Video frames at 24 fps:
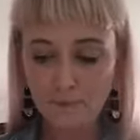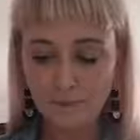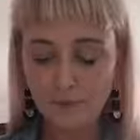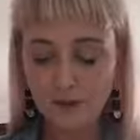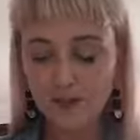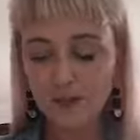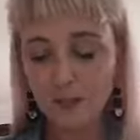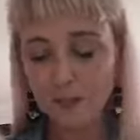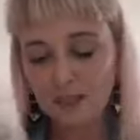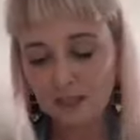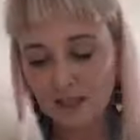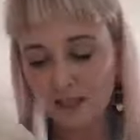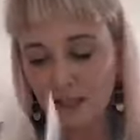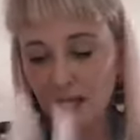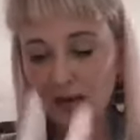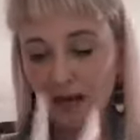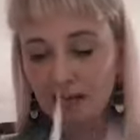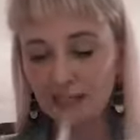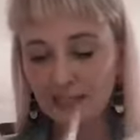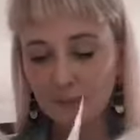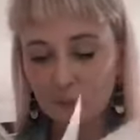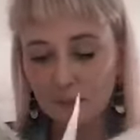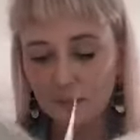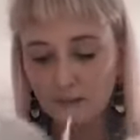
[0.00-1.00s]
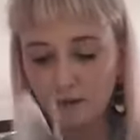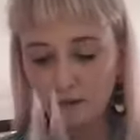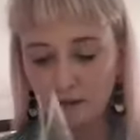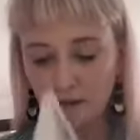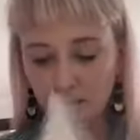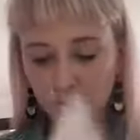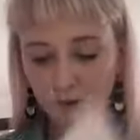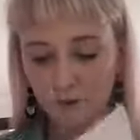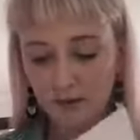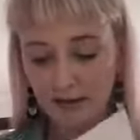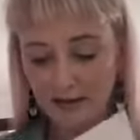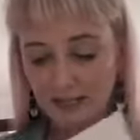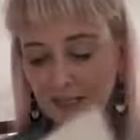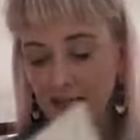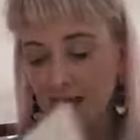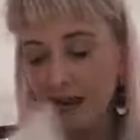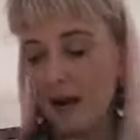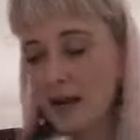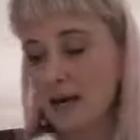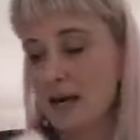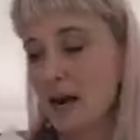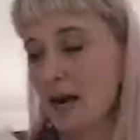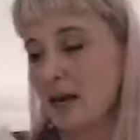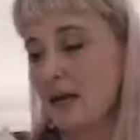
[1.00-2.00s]
So it starts with
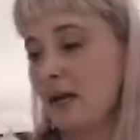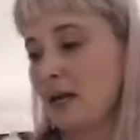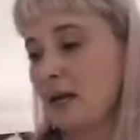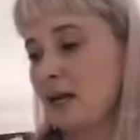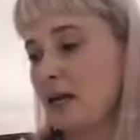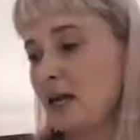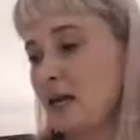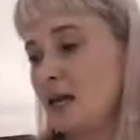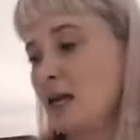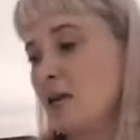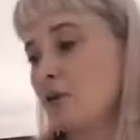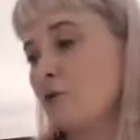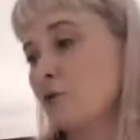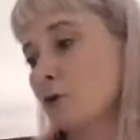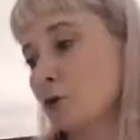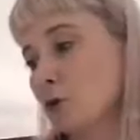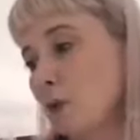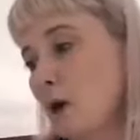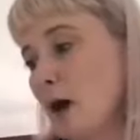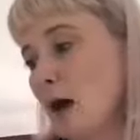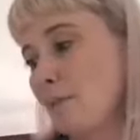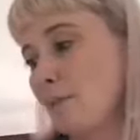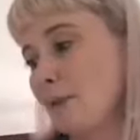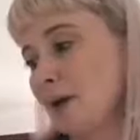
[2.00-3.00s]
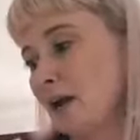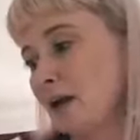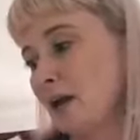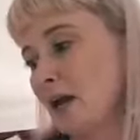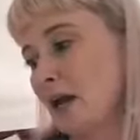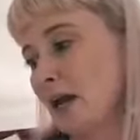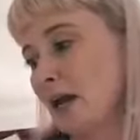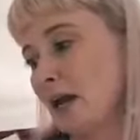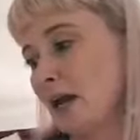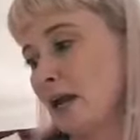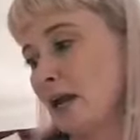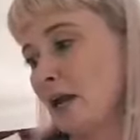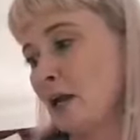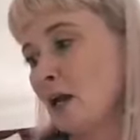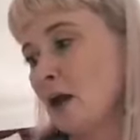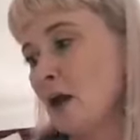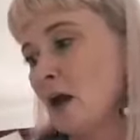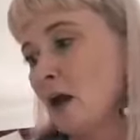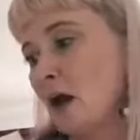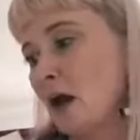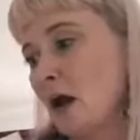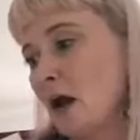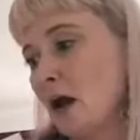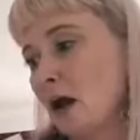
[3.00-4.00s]
Granddad, and he grew up in a
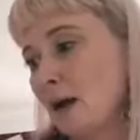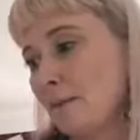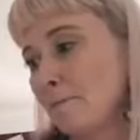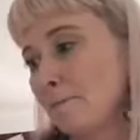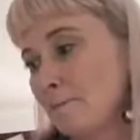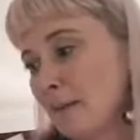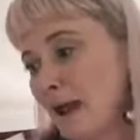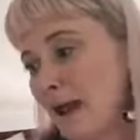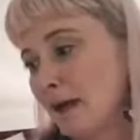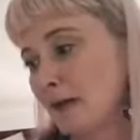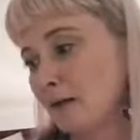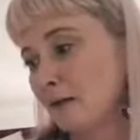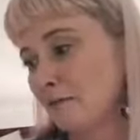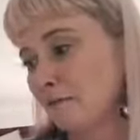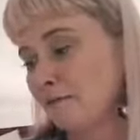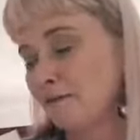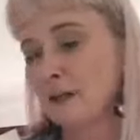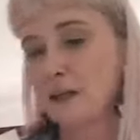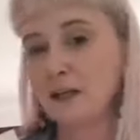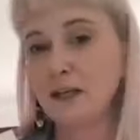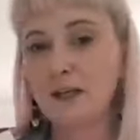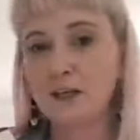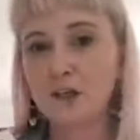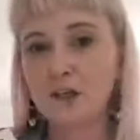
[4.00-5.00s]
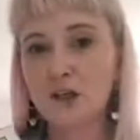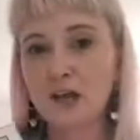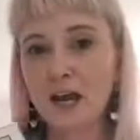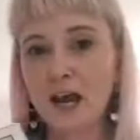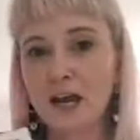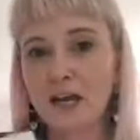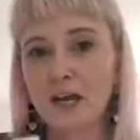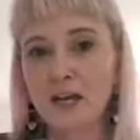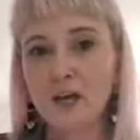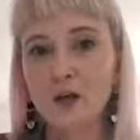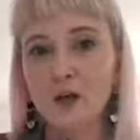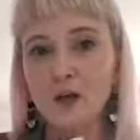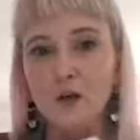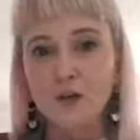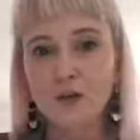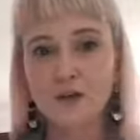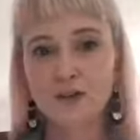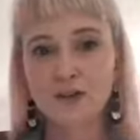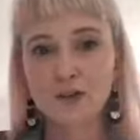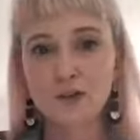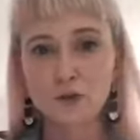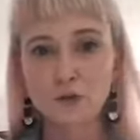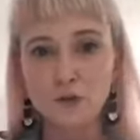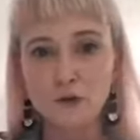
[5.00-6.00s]
mountain village, and it
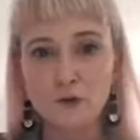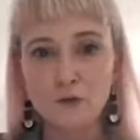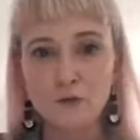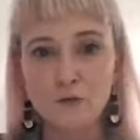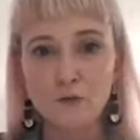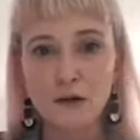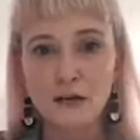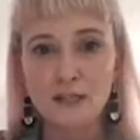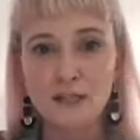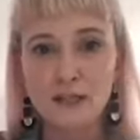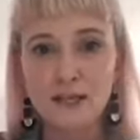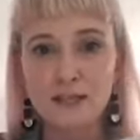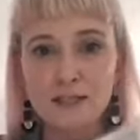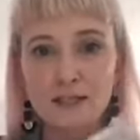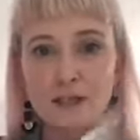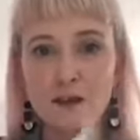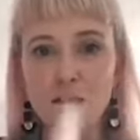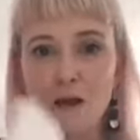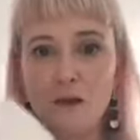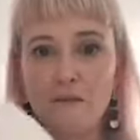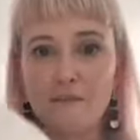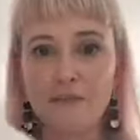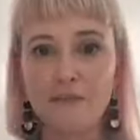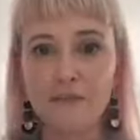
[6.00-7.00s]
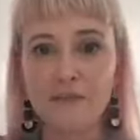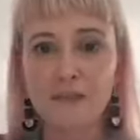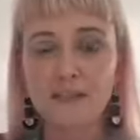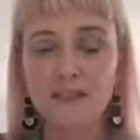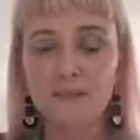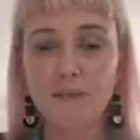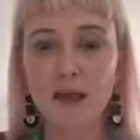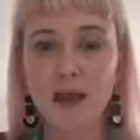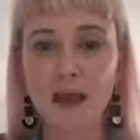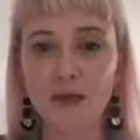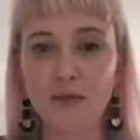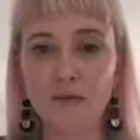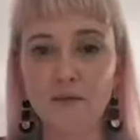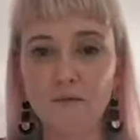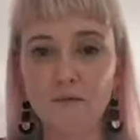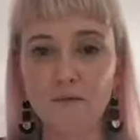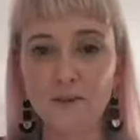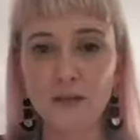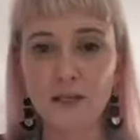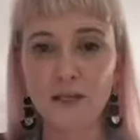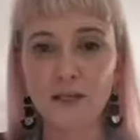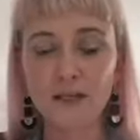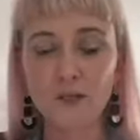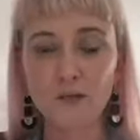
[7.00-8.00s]
goes through Granddad's life in this mountain
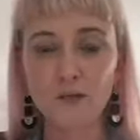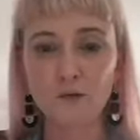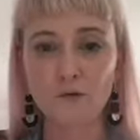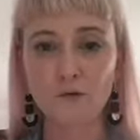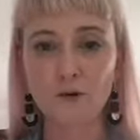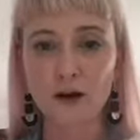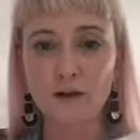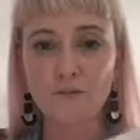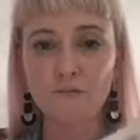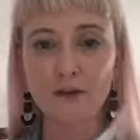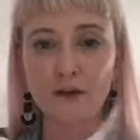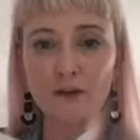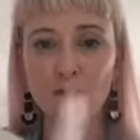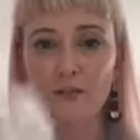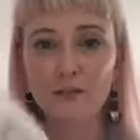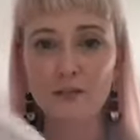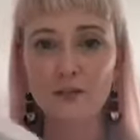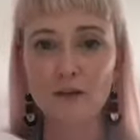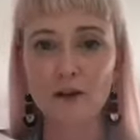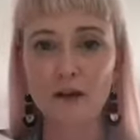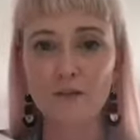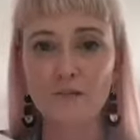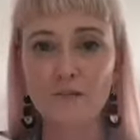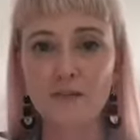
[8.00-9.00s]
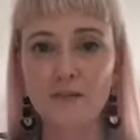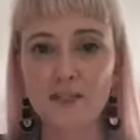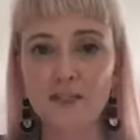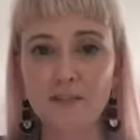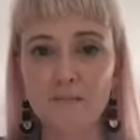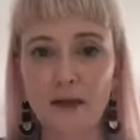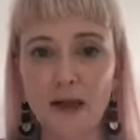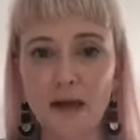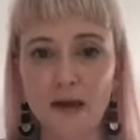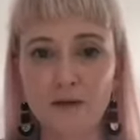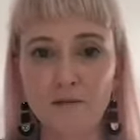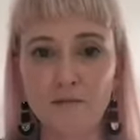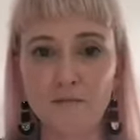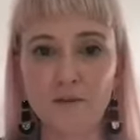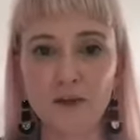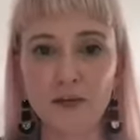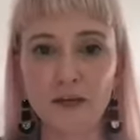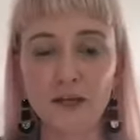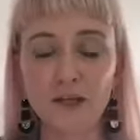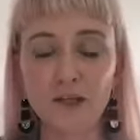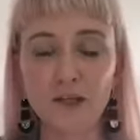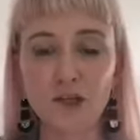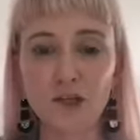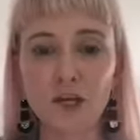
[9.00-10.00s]
village, or Grandfather's life in this mountain
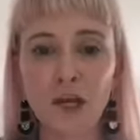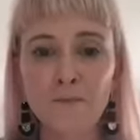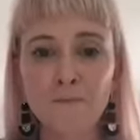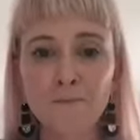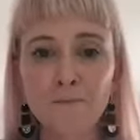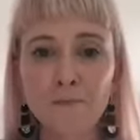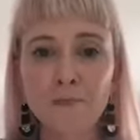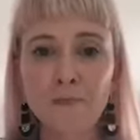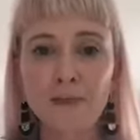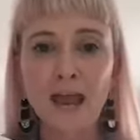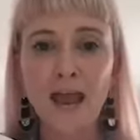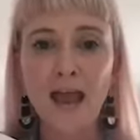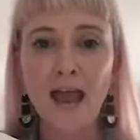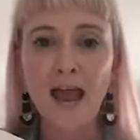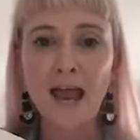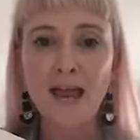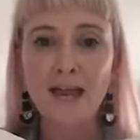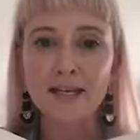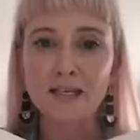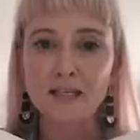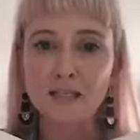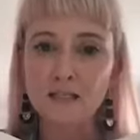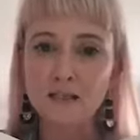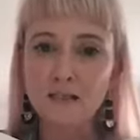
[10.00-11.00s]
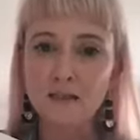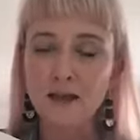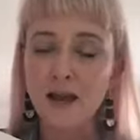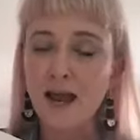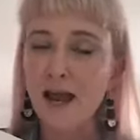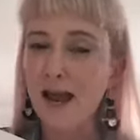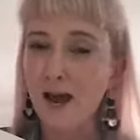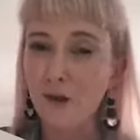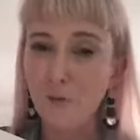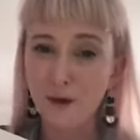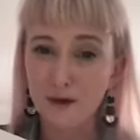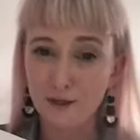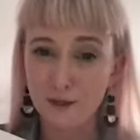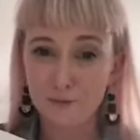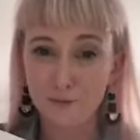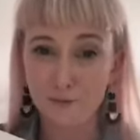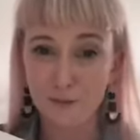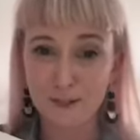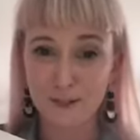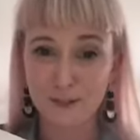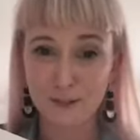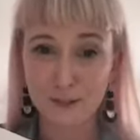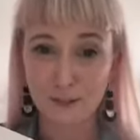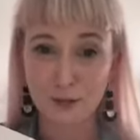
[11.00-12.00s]
village, and how
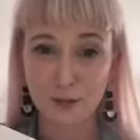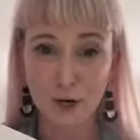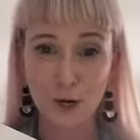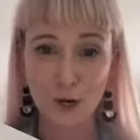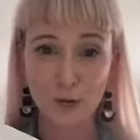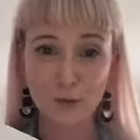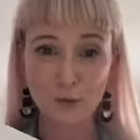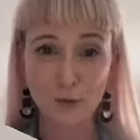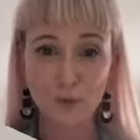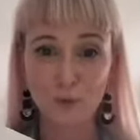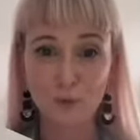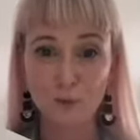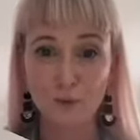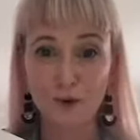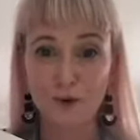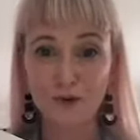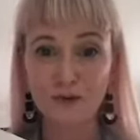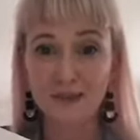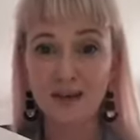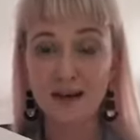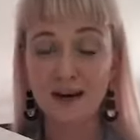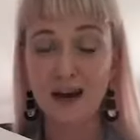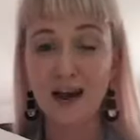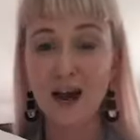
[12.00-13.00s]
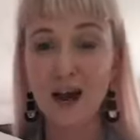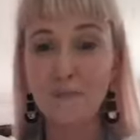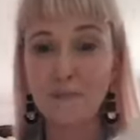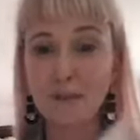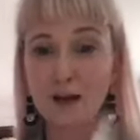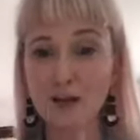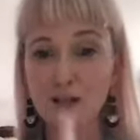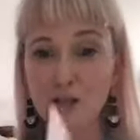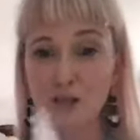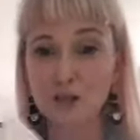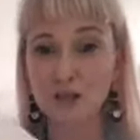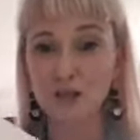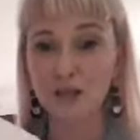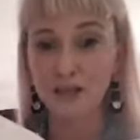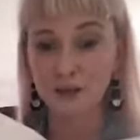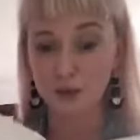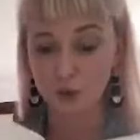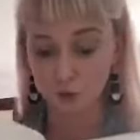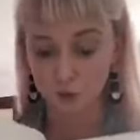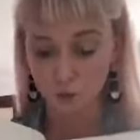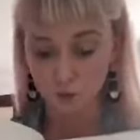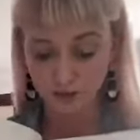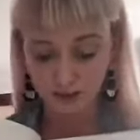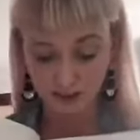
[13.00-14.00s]
wonderful his childhood was and how much he
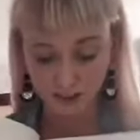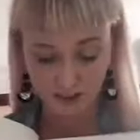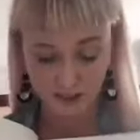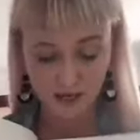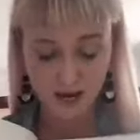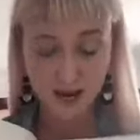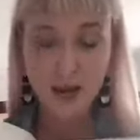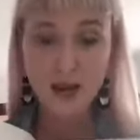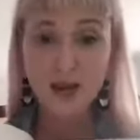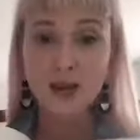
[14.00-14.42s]
enjoyed it.